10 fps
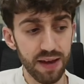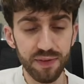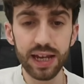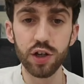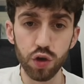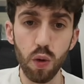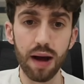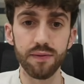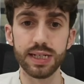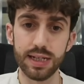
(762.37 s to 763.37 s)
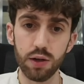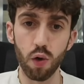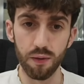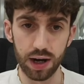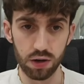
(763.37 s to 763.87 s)
if they do have
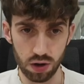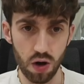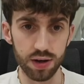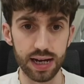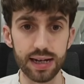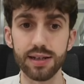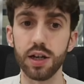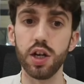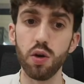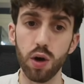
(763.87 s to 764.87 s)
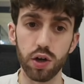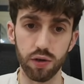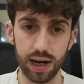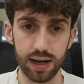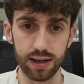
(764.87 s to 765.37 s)
zero viral content and it's a newer
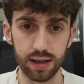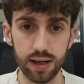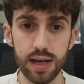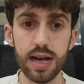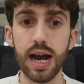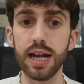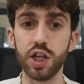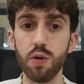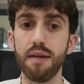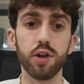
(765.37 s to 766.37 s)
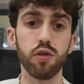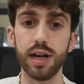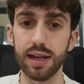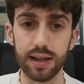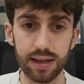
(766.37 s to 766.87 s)
creator, and you have a
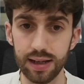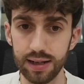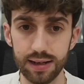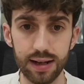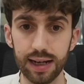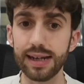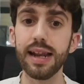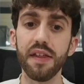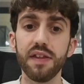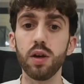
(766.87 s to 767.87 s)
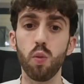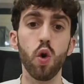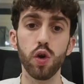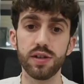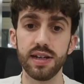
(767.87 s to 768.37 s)
creator that like nothing
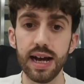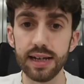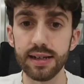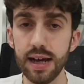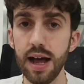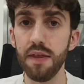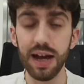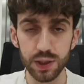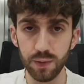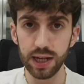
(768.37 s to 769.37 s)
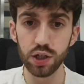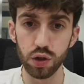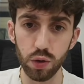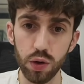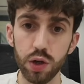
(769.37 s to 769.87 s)
works yet, that's fine
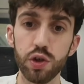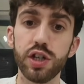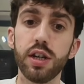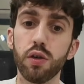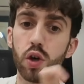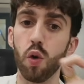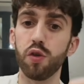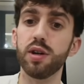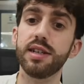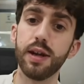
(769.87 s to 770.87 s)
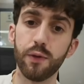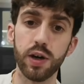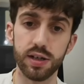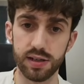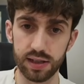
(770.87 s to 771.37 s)
too. You just need to go through a
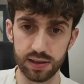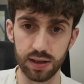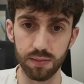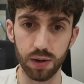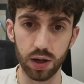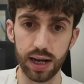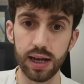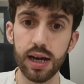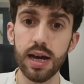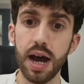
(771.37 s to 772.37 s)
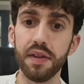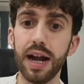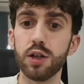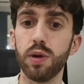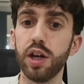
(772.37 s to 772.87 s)
different system, okay? And
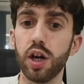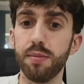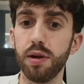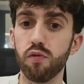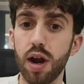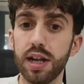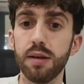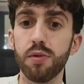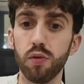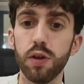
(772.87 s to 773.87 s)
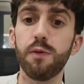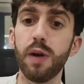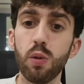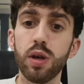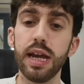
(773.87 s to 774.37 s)
that is where you're going to be running them through the
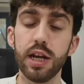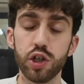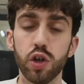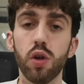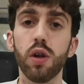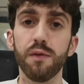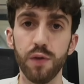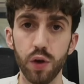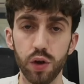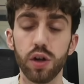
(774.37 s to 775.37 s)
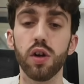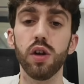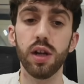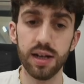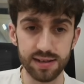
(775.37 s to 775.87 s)
foundational
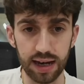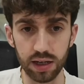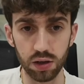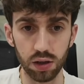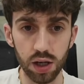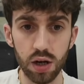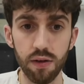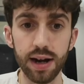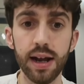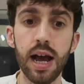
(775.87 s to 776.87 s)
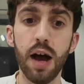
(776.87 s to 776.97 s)
vertical cycle, right?